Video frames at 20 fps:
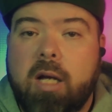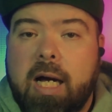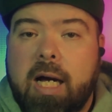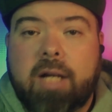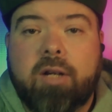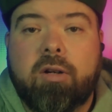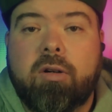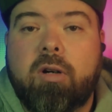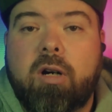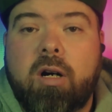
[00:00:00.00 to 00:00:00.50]
I
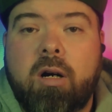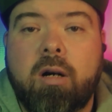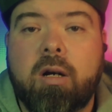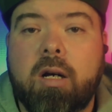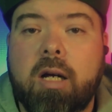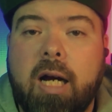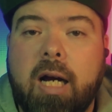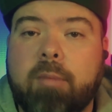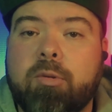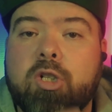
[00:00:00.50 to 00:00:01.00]
don't know.
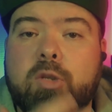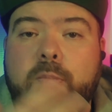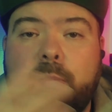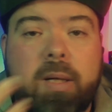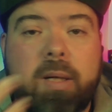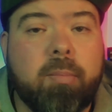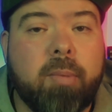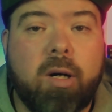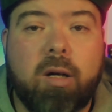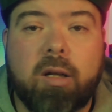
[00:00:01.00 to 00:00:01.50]
I'm just
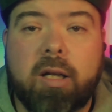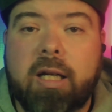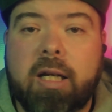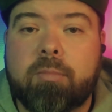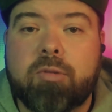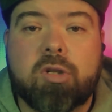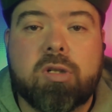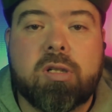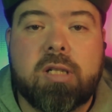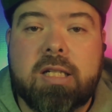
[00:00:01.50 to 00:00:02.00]

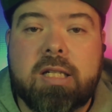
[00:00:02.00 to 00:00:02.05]
spitballing.